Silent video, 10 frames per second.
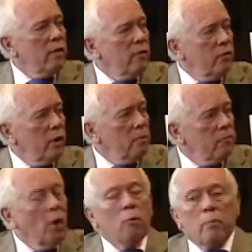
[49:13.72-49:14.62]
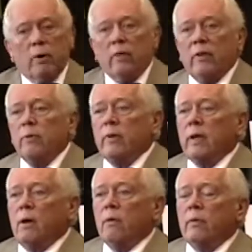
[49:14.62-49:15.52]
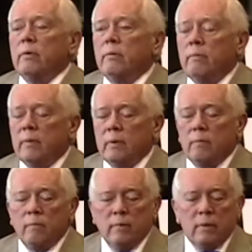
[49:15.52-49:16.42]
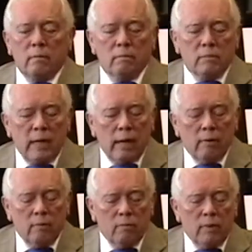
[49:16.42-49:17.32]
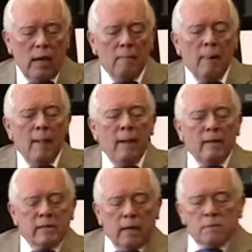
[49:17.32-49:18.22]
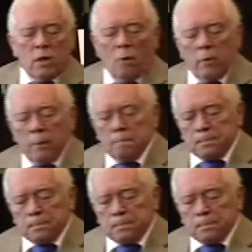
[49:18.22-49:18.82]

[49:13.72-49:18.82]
they set up Saltboro, that's what they called the, the, the town instead of software,